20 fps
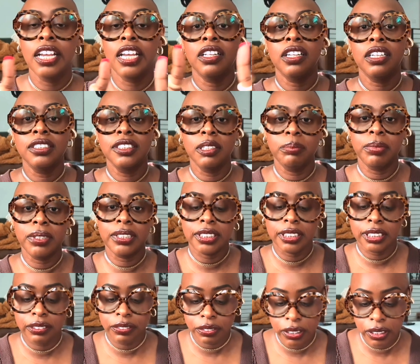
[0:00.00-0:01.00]
it looks a bit
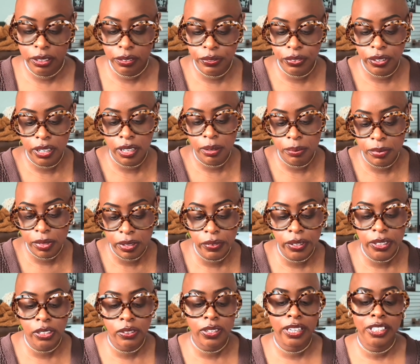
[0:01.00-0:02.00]
different from the
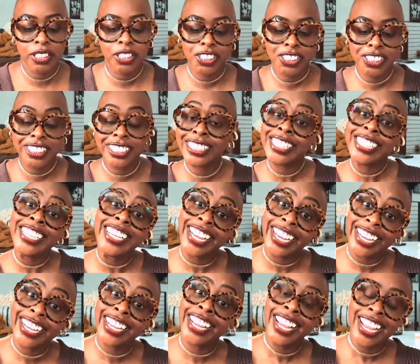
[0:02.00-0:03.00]
video that you're
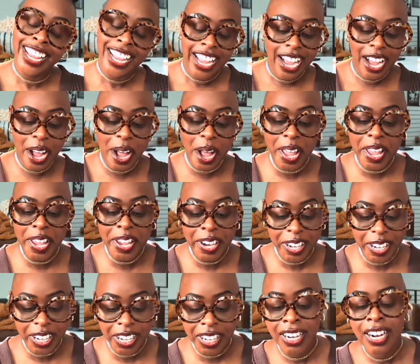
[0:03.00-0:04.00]
seeing uh,
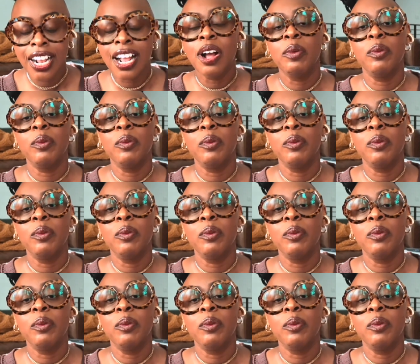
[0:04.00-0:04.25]
here,